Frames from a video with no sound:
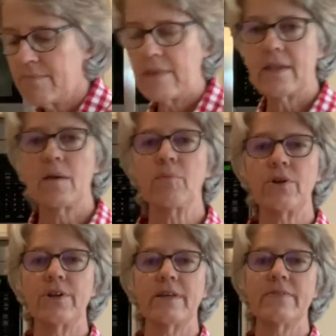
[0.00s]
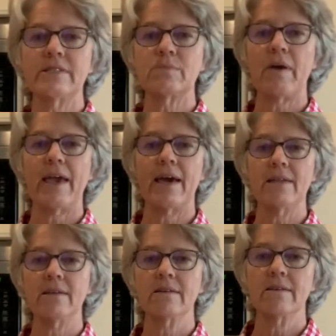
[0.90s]
and I put it in this pan.
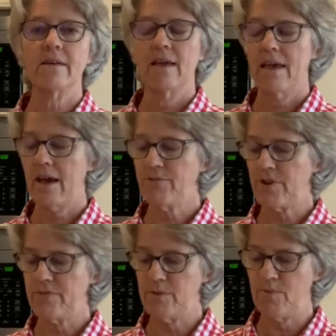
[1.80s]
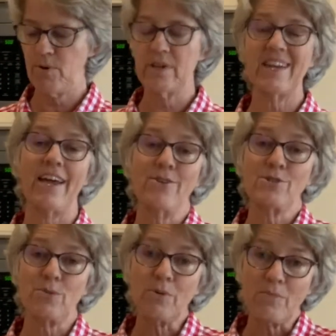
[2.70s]
After I've deboned it, I
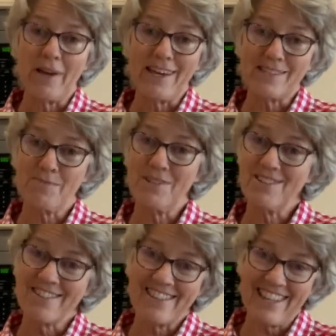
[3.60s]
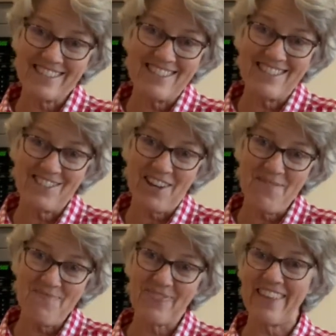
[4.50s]
usually put my husband, that's his job,
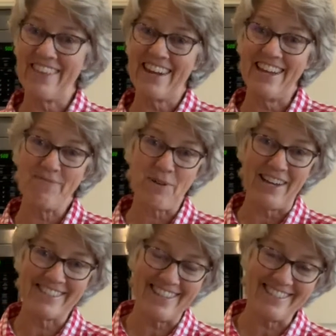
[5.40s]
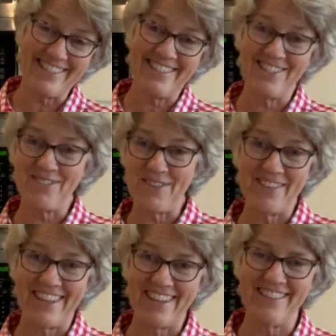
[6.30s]
and then I process it and do
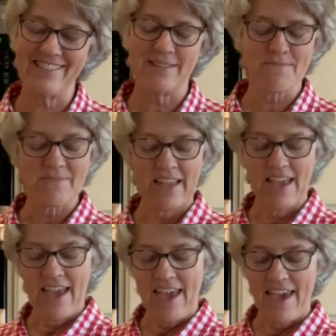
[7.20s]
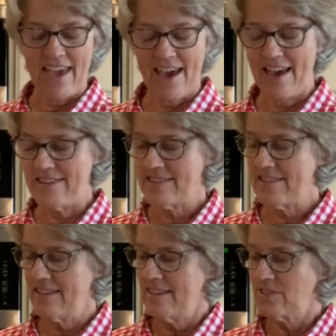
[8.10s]
everything else. And
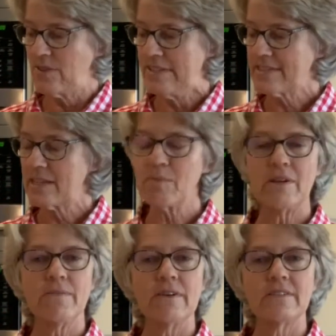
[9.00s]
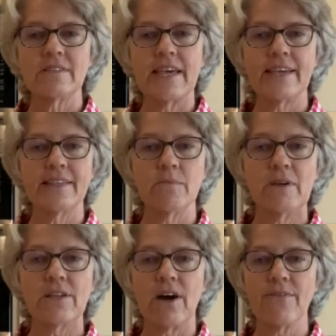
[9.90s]
so he's gonna be taking the
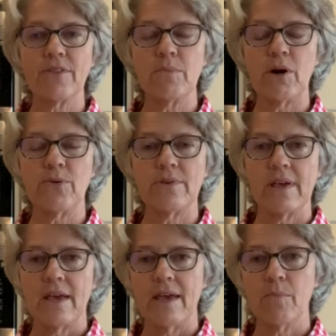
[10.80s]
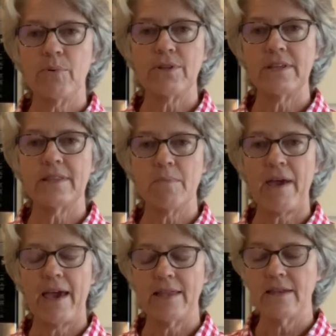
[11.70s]
meat off of the bone and putting it in the
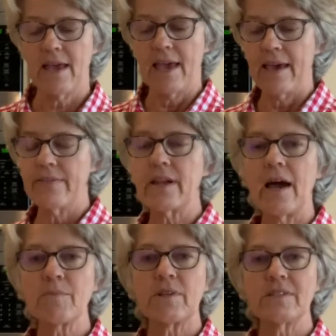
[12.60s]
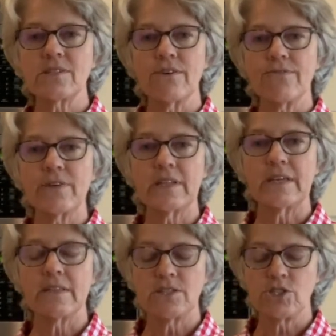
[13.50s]
pan, and then I'm gonna start
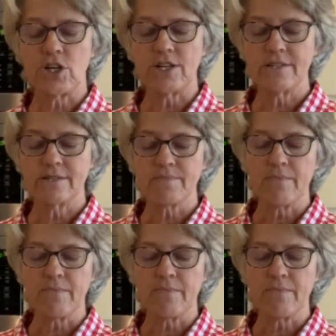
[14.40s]
filling the jars.